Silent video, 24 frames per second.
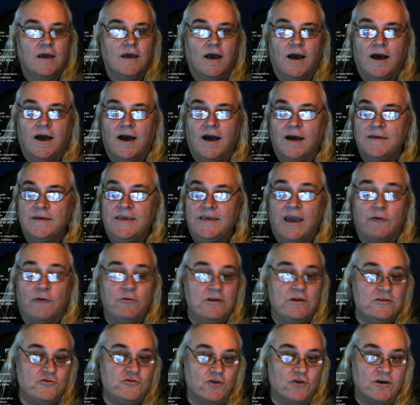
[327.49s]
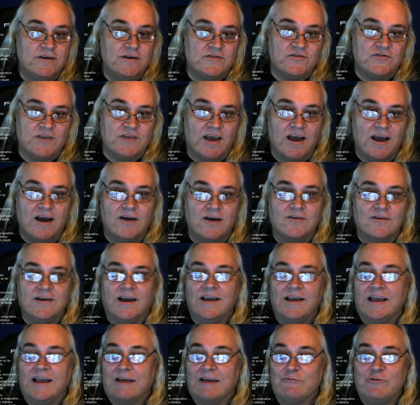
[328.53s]
Yeah, really enjoying the sound.
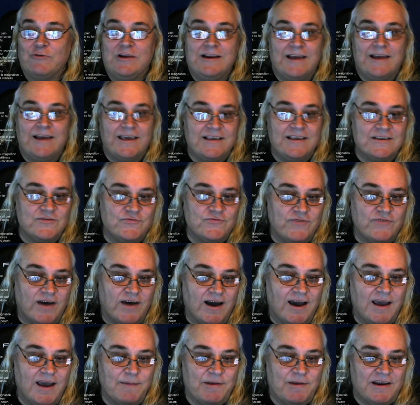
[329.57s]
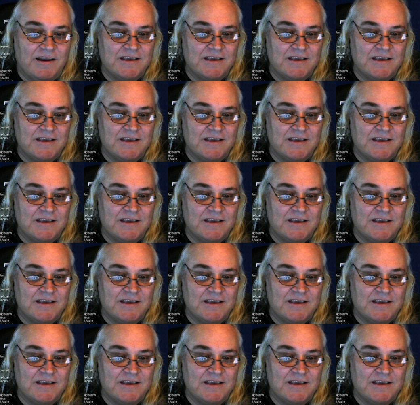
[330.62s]
I really like his vibe.